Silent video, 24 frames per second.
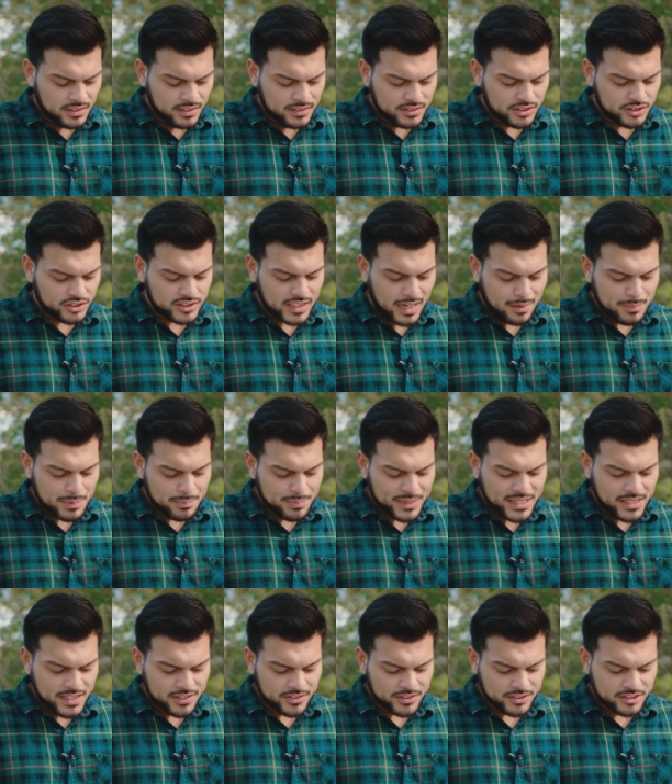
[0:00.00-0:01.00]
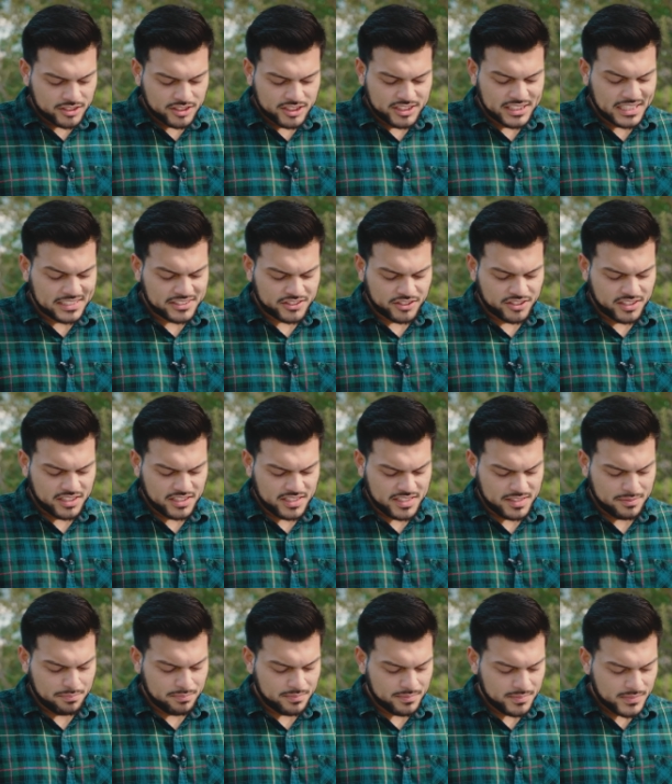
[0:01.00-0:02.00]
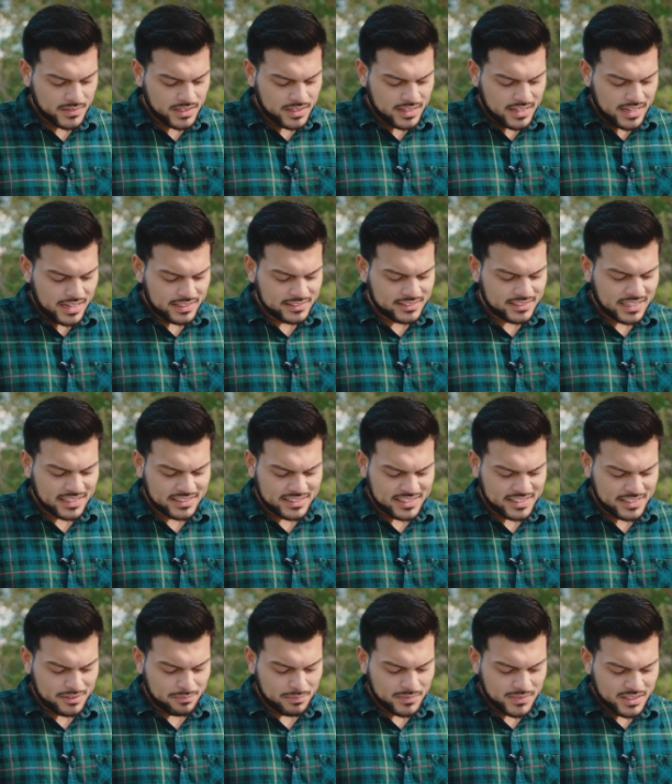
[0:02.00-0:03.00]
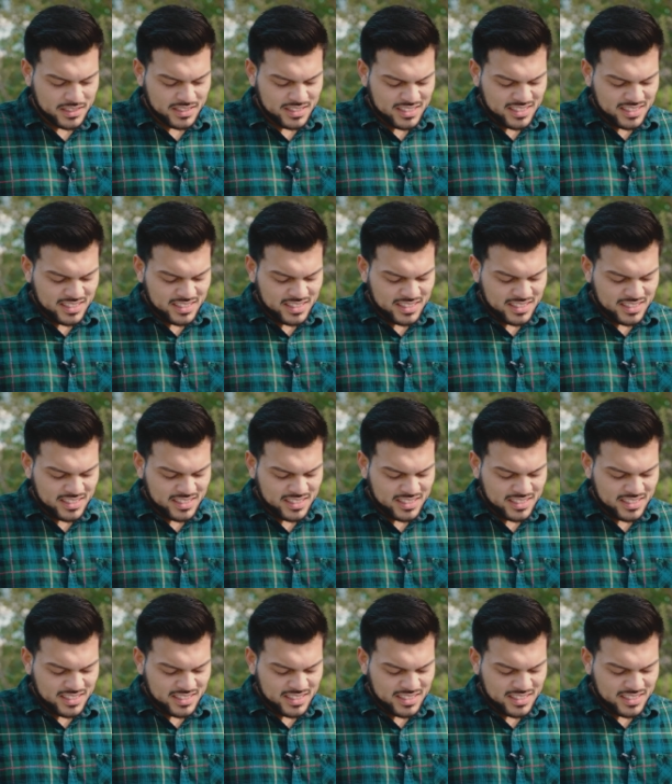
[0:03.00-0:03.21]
So Simon Peter gestured to him, and said to him,